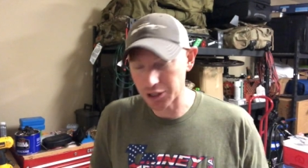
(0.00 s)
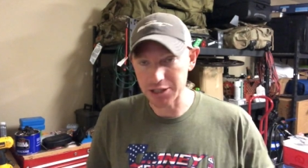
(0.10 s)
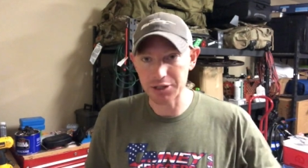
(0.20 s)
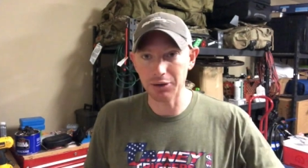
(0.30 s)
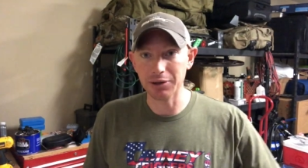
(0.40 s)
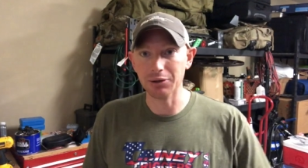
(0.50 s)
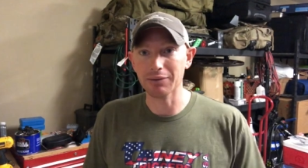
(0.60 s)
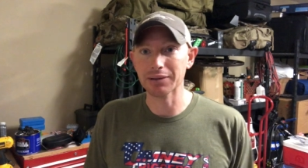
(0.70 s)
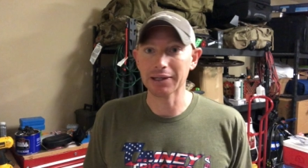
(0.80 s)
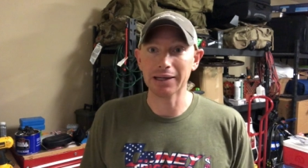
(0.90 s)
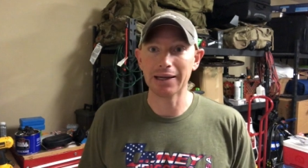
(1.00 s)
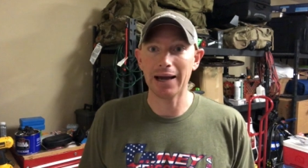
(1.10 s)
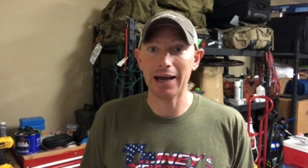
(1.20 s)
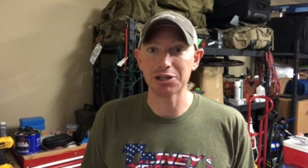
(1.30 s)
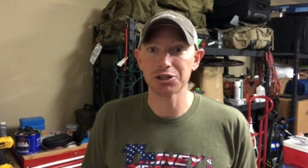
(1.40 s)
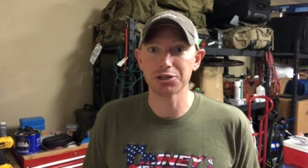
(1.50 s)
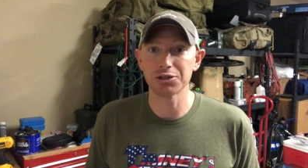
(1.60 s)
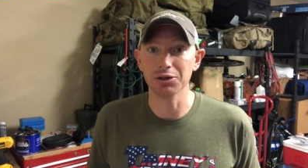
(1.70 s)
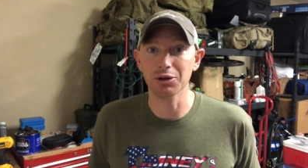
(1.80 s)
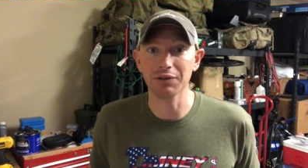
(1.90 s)
you guys know, I do everything in cash,
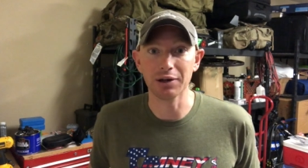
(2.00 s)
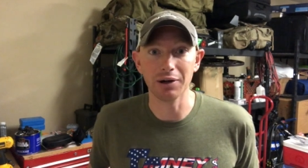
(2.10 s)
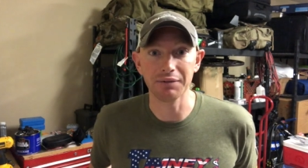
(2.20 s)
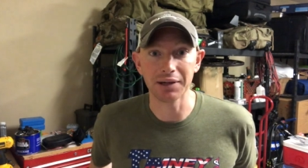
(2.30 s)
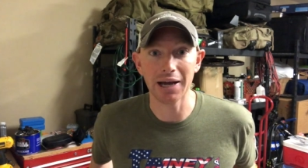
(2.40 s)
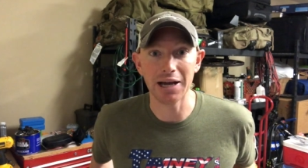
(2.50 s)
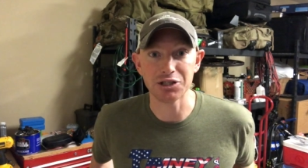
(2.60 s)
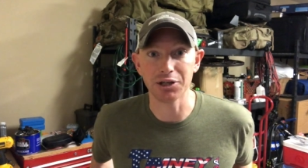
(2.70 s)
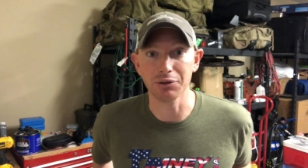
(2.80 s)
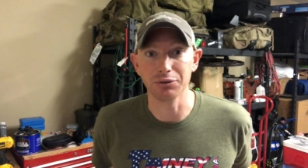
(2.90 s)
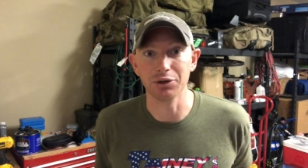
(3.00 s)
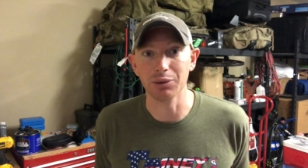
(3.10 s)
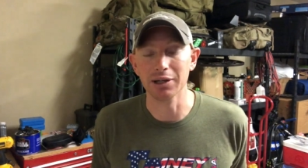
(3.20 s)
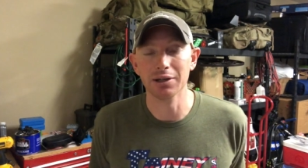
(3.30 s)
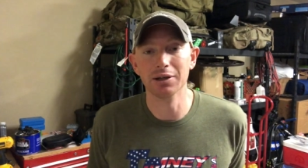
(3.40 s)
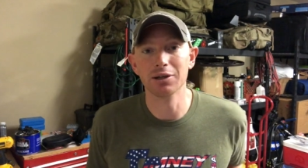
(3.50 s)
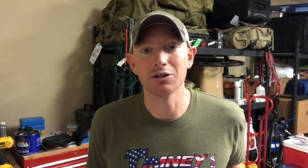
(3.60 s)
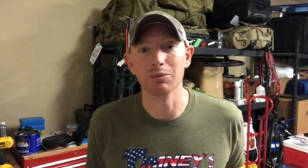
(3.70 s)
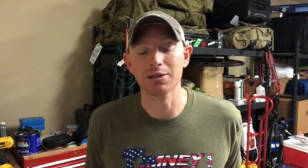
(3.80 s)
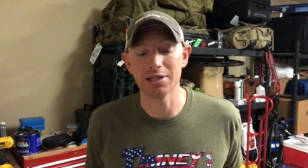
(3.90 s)
so if I don't have the cash, I don't do it.
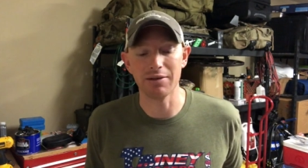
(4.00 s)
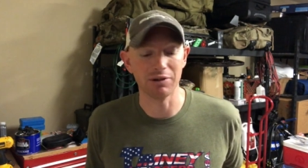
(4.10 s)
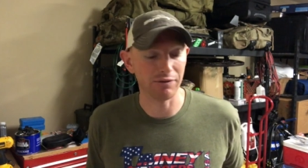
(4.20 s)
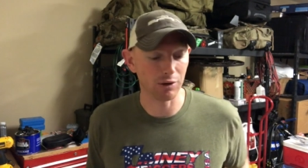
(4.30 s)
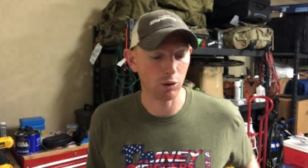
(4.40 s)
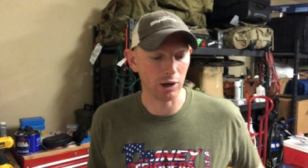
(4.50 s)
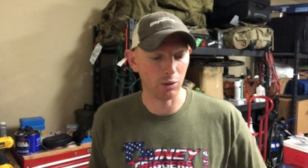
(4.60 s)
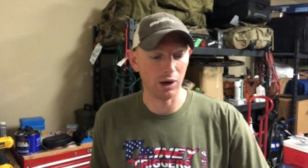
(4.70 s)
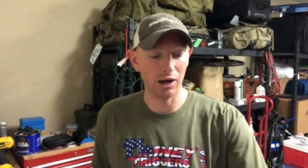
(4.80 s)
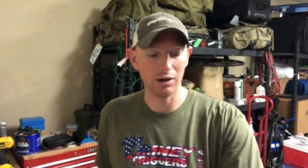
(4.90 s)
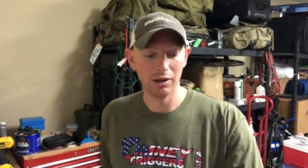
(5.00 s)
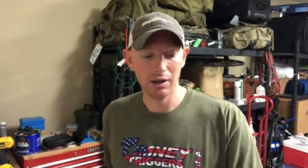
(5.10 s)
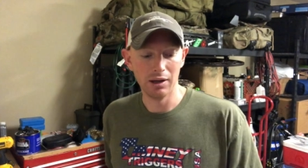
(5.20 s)
So I've been saving up for quite a while